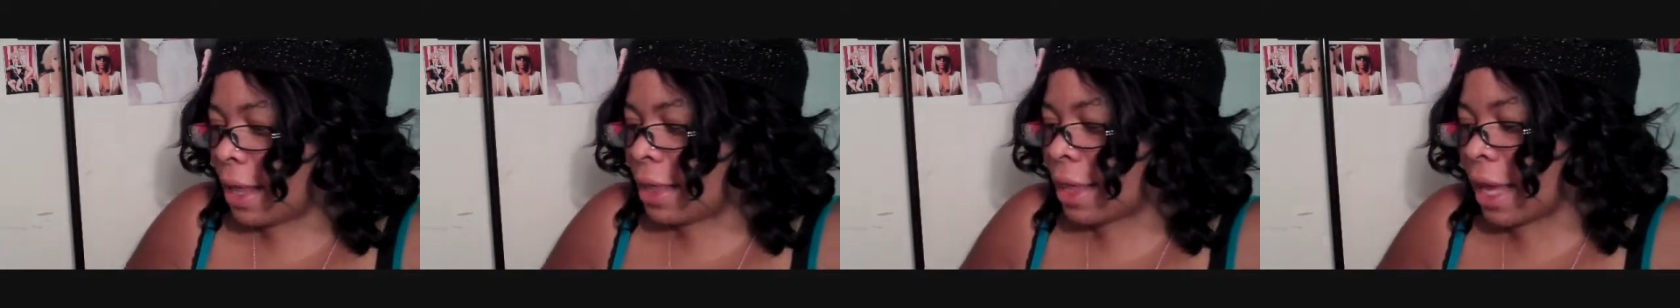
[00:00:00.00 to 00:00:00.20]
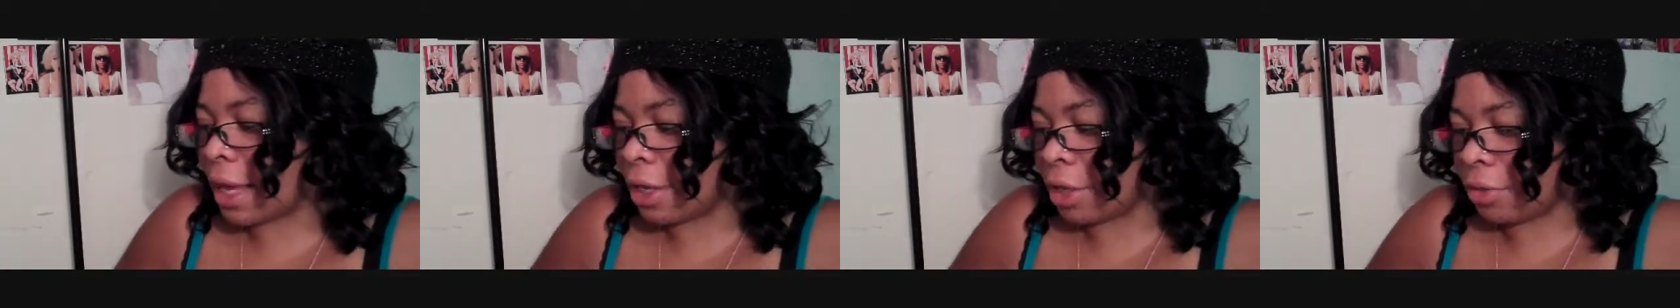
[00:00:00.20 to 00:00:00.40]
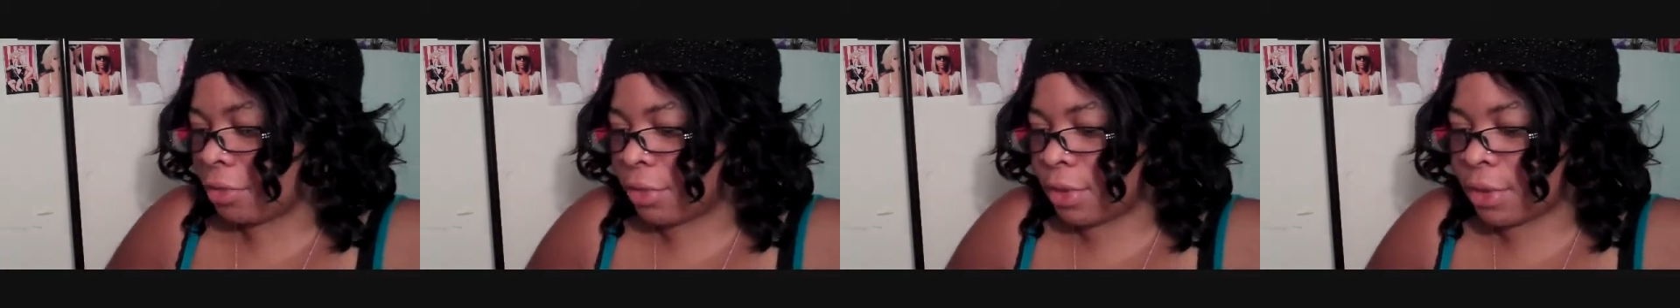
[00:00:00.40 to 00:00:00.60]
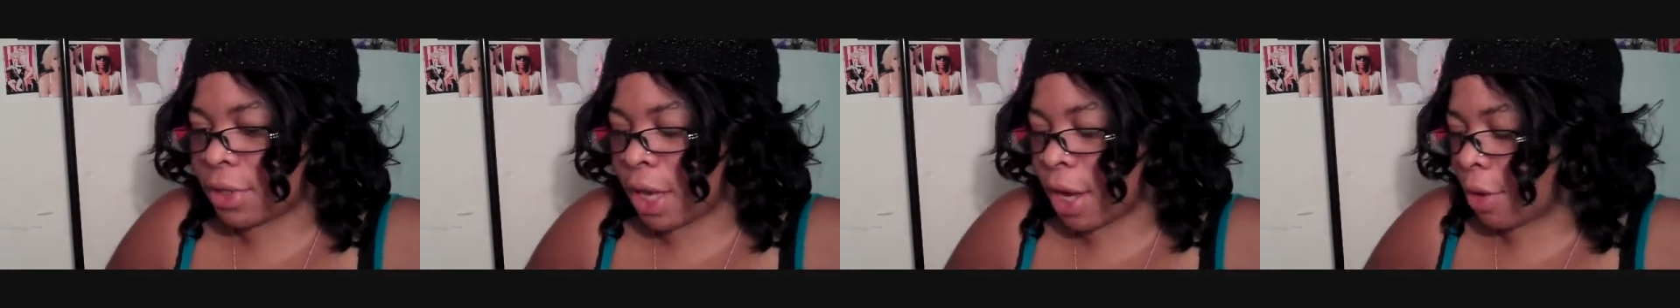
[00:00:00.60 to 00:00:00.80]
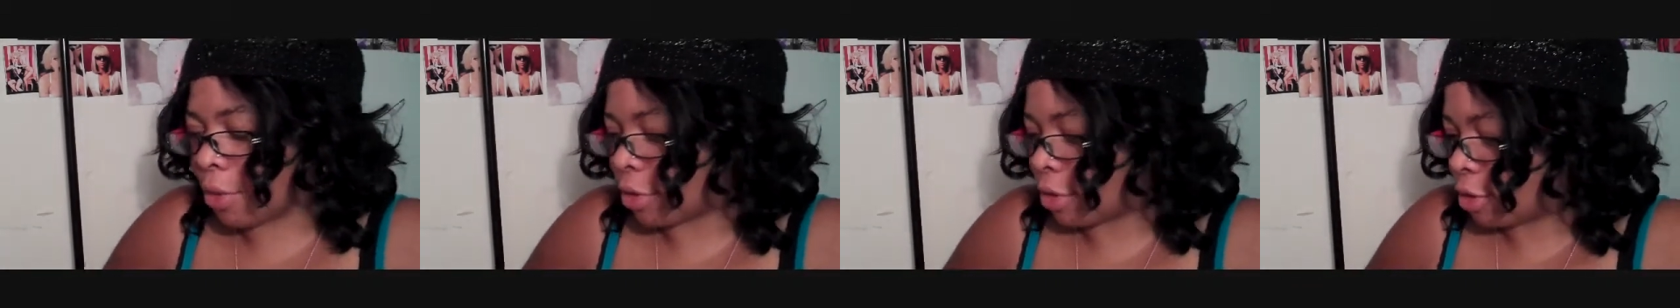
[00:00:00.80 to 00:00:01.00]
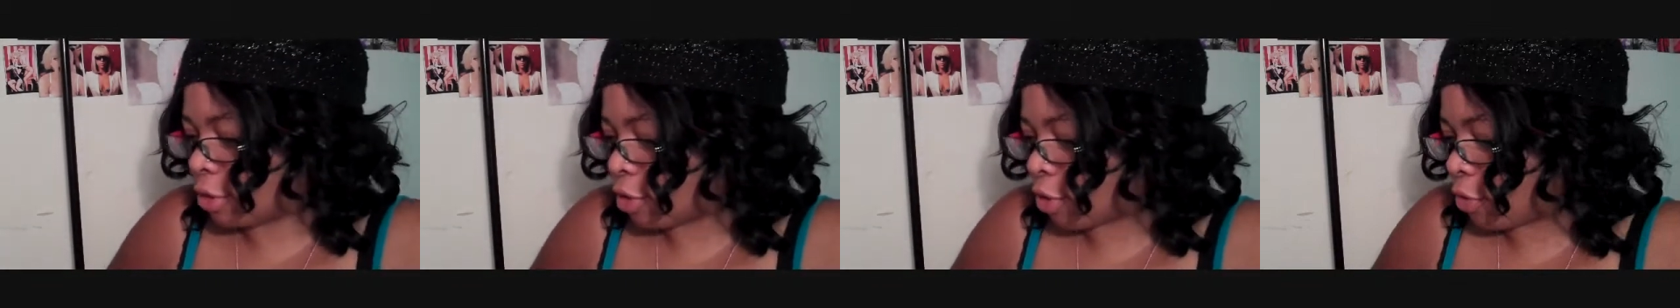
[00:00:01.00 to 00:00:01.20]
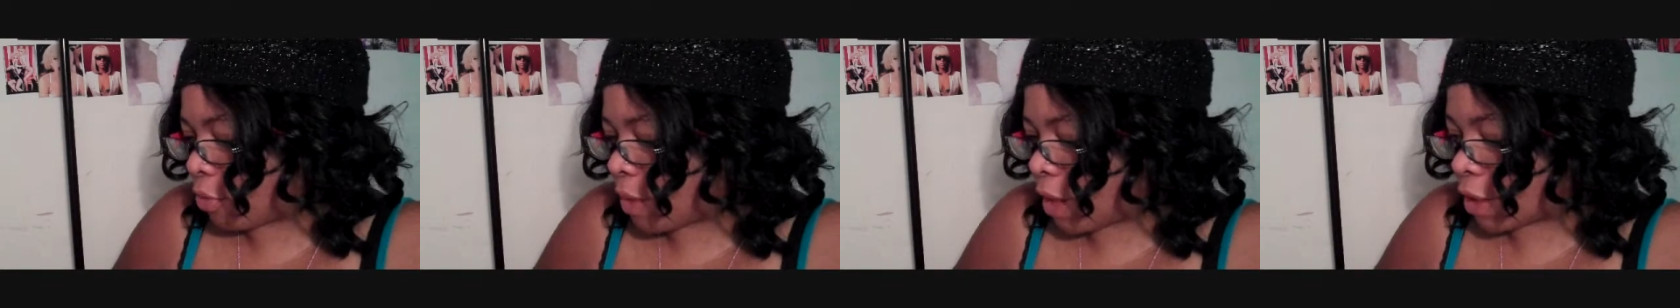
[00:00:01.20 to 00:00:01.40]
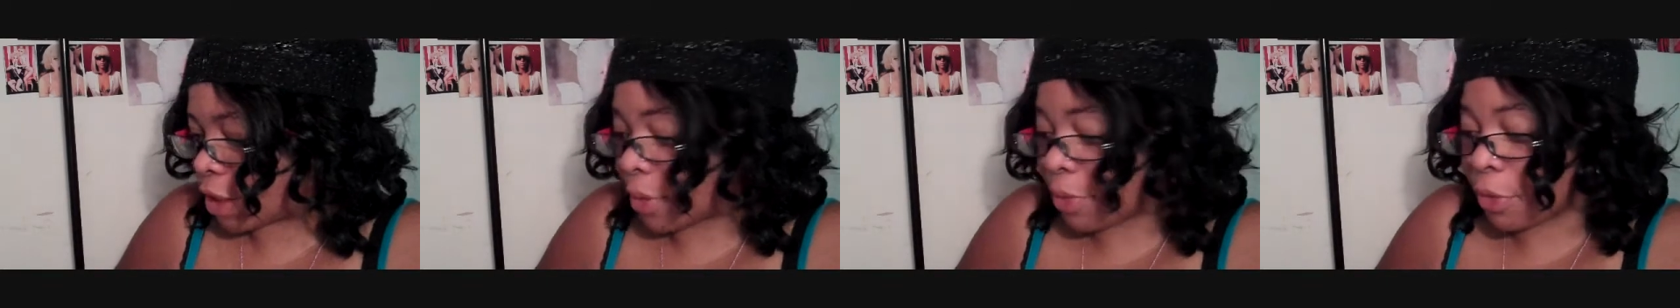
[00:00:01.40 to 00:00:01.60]
thank you, Sarah, so
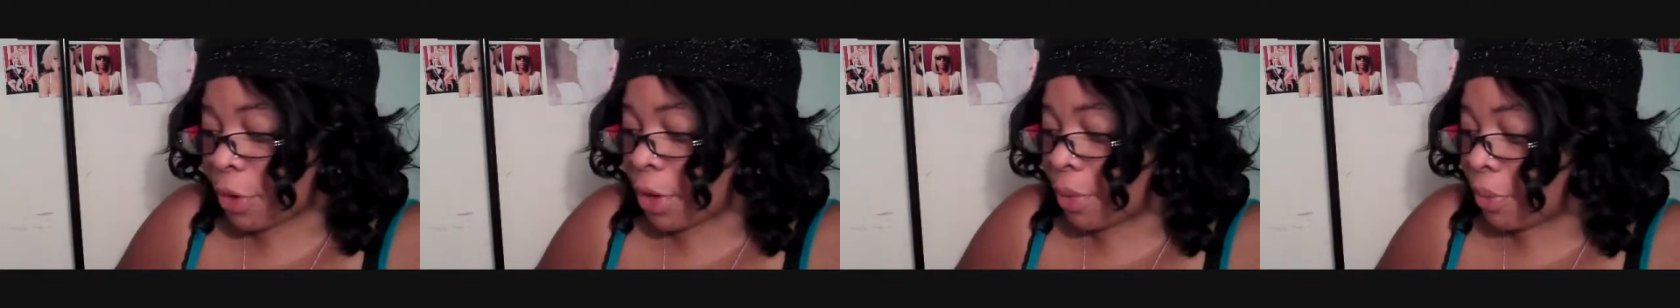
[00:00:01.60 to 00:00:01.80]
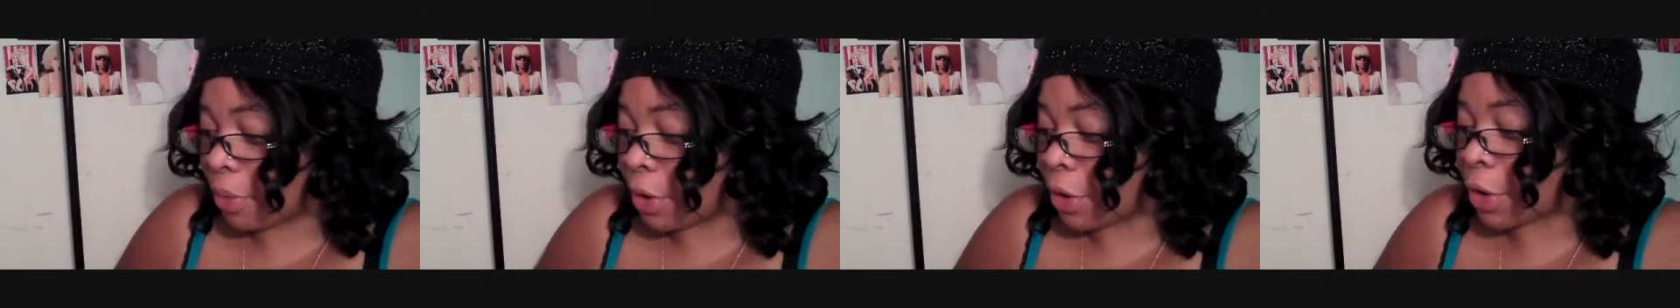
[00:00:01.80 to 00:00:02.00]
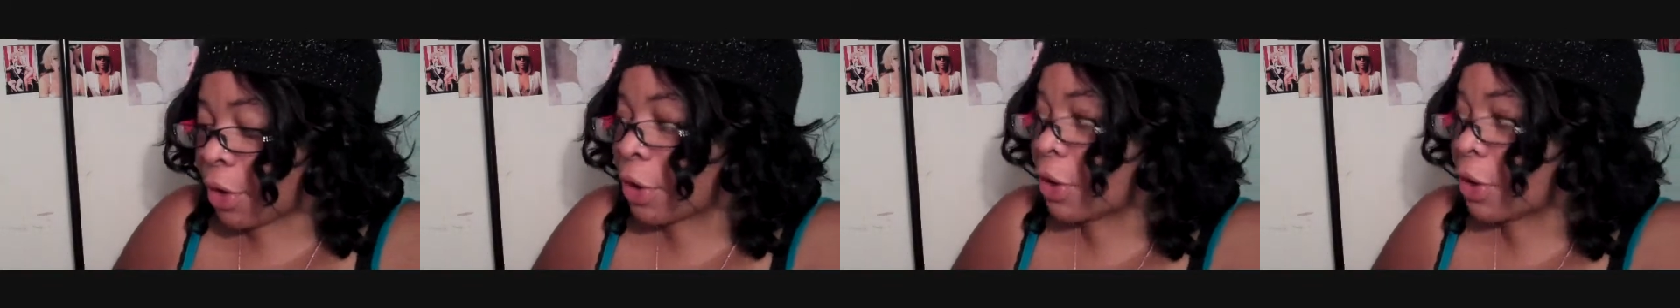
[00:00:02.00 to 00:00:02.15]
much. I'm going to put